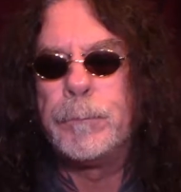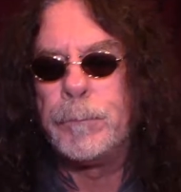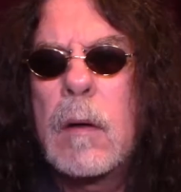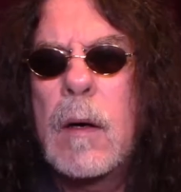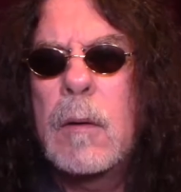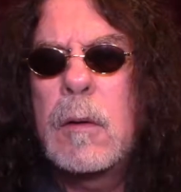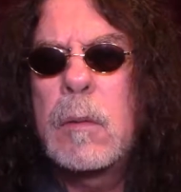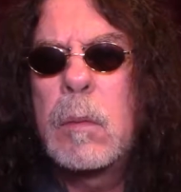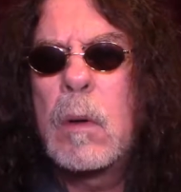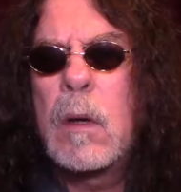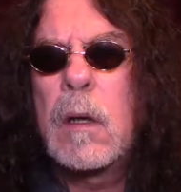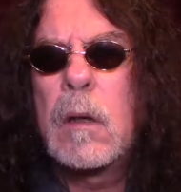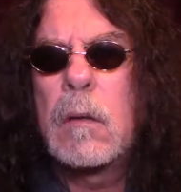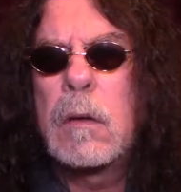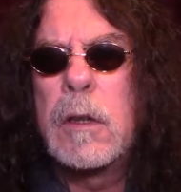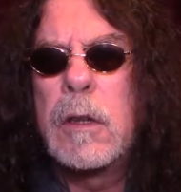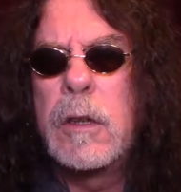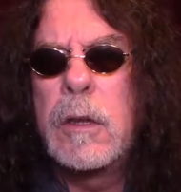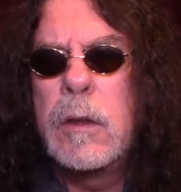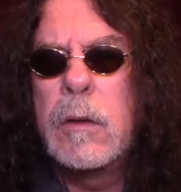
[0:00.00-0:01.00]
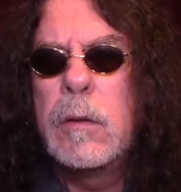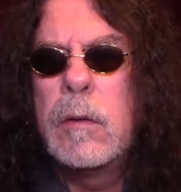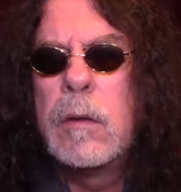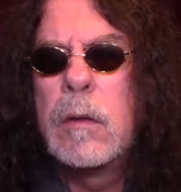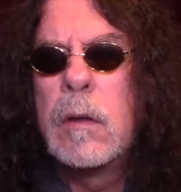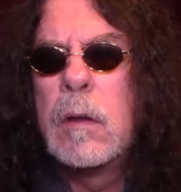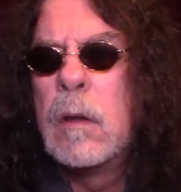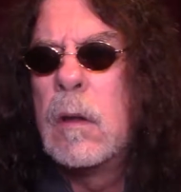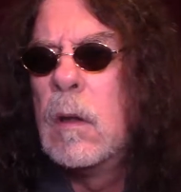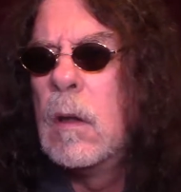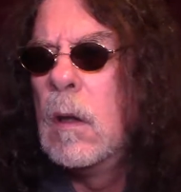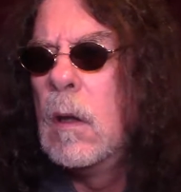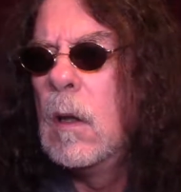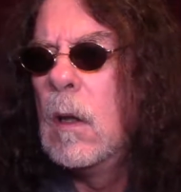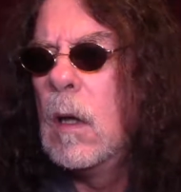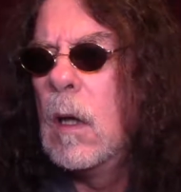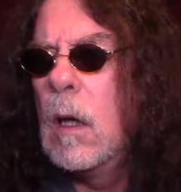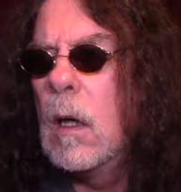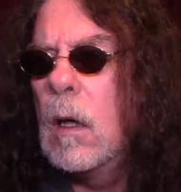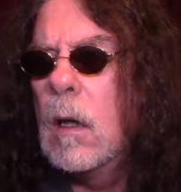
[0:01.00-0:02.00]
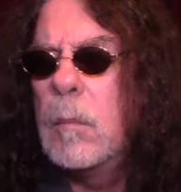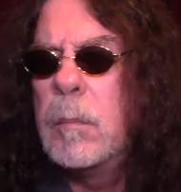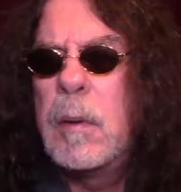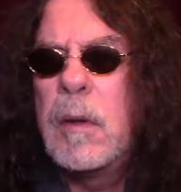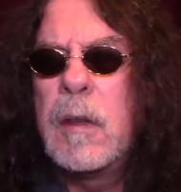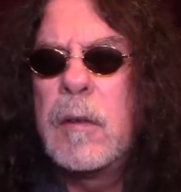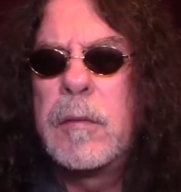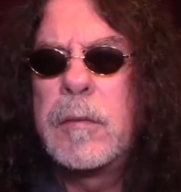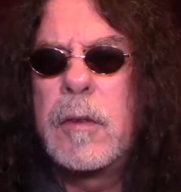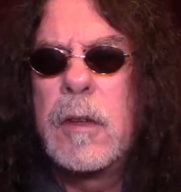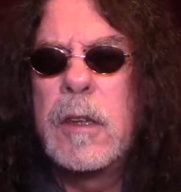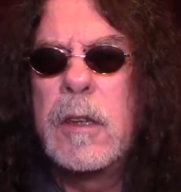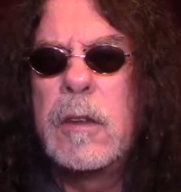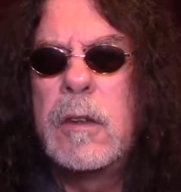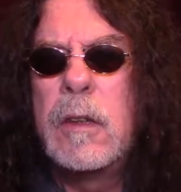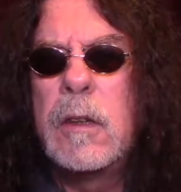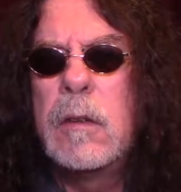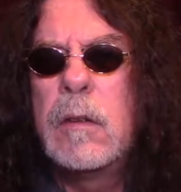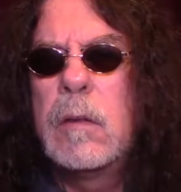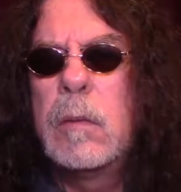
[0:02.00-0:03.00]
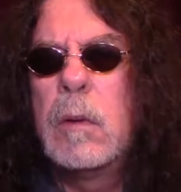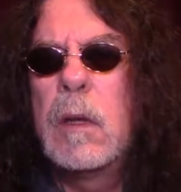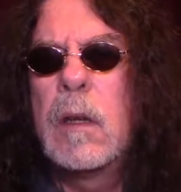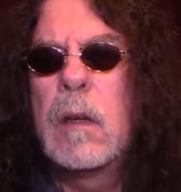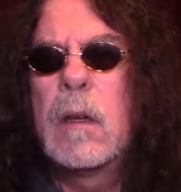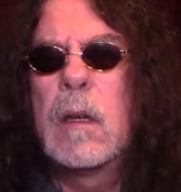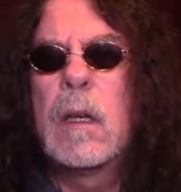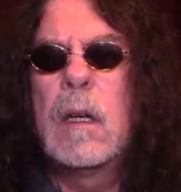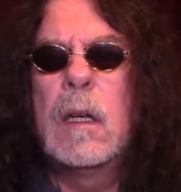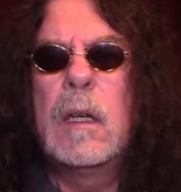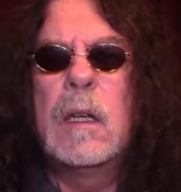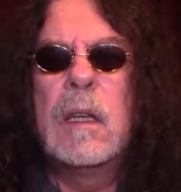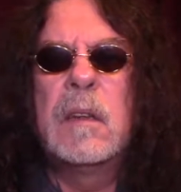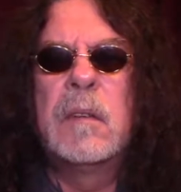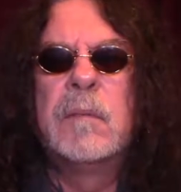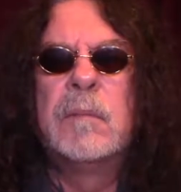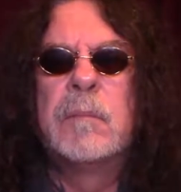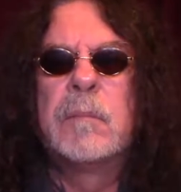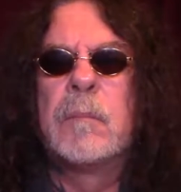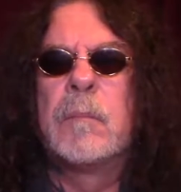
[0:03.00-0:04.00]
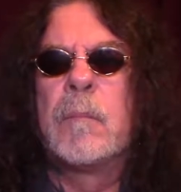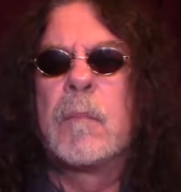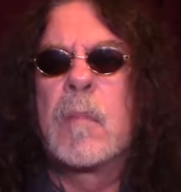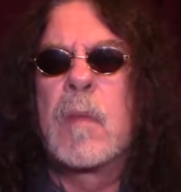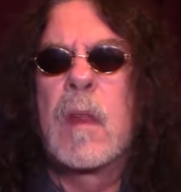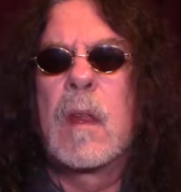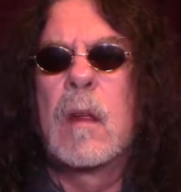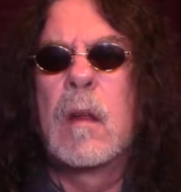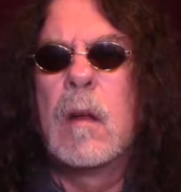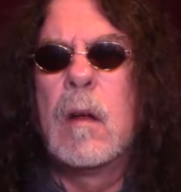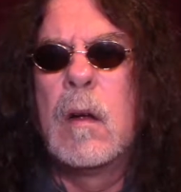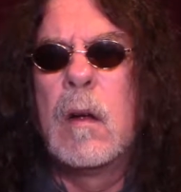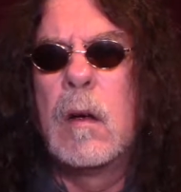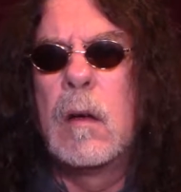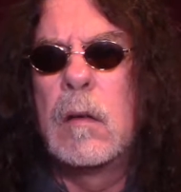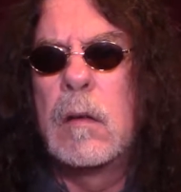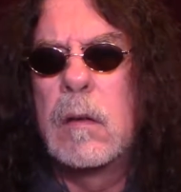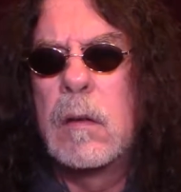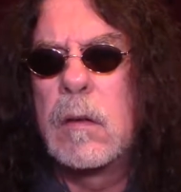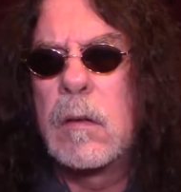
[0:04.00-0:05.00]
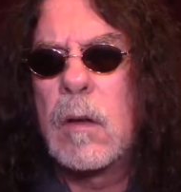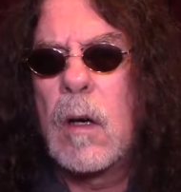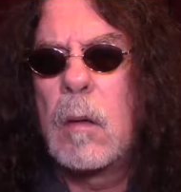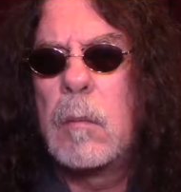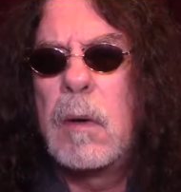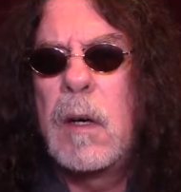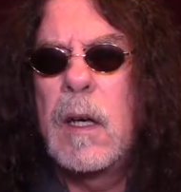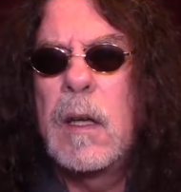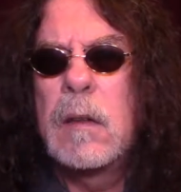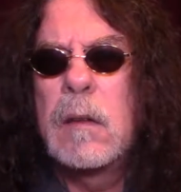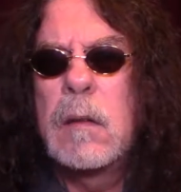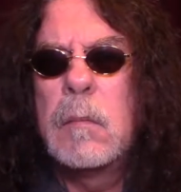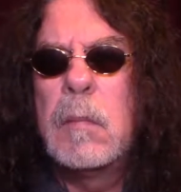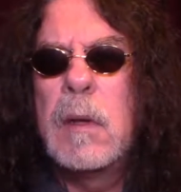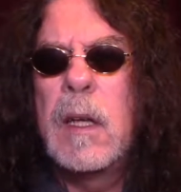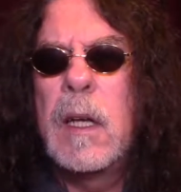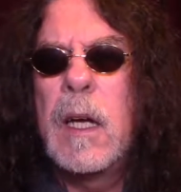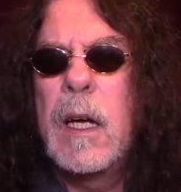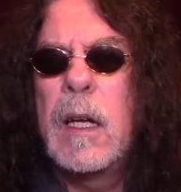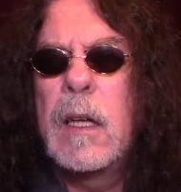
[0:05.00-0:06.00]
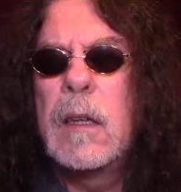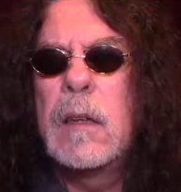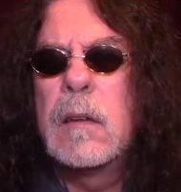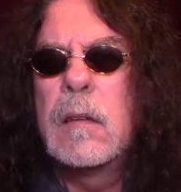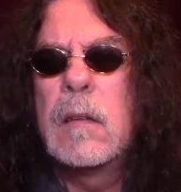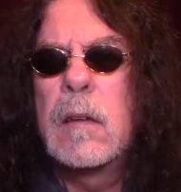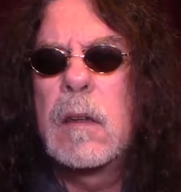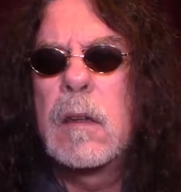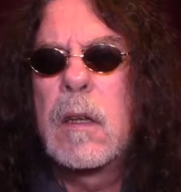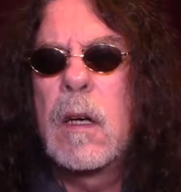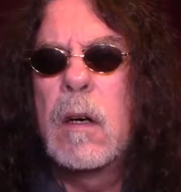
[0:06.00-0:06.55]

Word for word: So I was working on a juice, a pretty fruity juice with uh, strawberries and bananas and